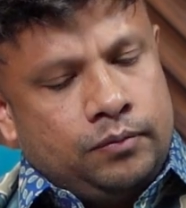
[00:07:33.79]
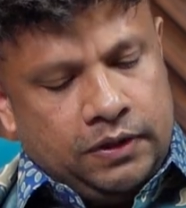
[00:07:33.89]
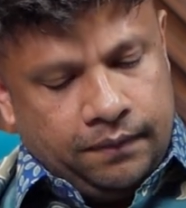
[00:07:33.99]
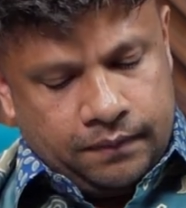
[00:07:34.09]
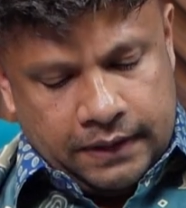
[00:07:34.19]

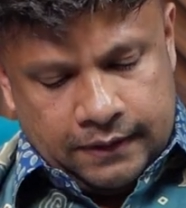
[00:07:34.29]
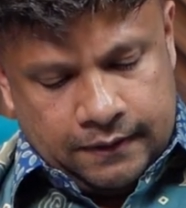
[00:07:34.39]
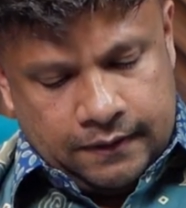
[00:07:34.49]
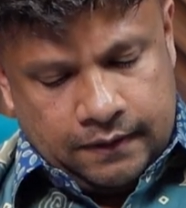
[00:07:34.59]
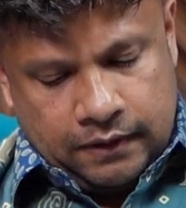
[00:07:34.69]

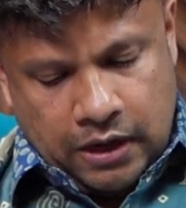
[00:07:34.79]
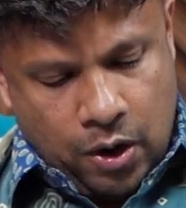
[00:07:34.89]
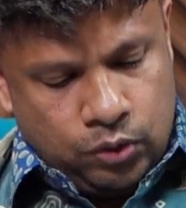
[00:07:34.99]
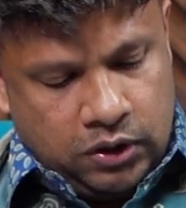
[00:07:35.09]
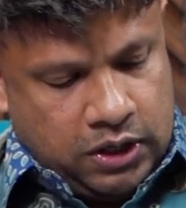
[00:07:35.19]
different
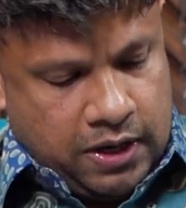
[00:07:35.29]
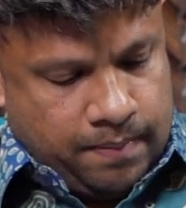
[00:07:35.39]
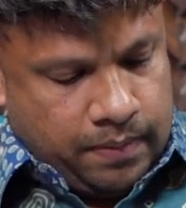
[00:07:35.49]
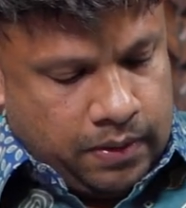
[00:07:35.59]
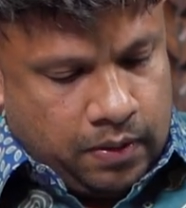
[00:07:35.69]

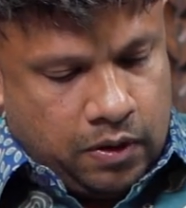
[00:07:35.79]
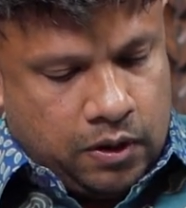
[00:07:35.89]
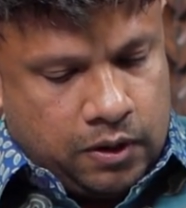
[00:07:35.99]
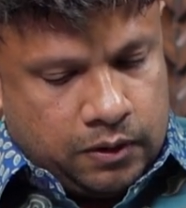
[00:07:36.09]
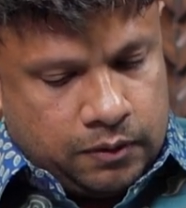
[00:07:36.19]
outcome
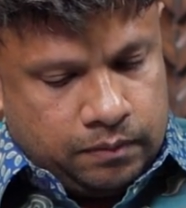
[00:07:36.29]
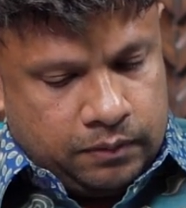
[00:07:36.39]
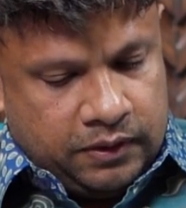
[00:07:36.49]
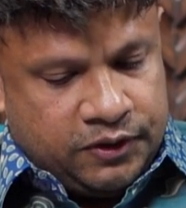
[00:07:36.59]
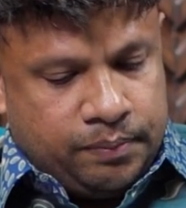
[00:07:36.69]
or
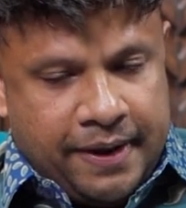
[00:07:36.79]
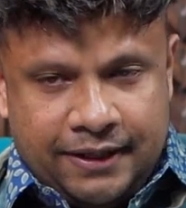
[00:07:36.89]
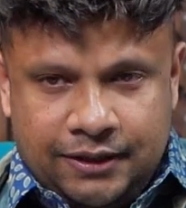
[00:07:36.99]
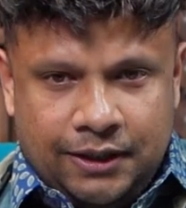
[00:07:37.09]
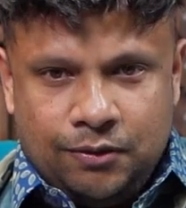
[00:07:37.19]

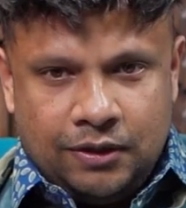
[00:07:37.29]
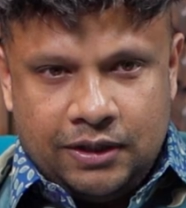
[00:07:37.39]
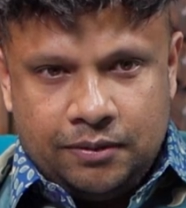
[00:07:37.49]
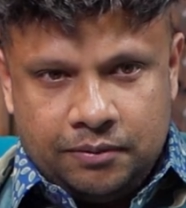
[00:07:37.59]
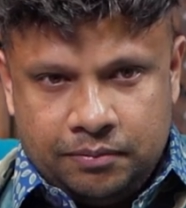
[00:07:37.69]

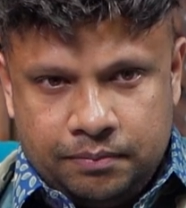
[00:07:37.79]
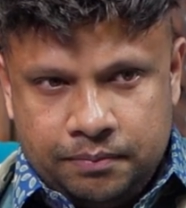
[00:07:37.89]
spectacular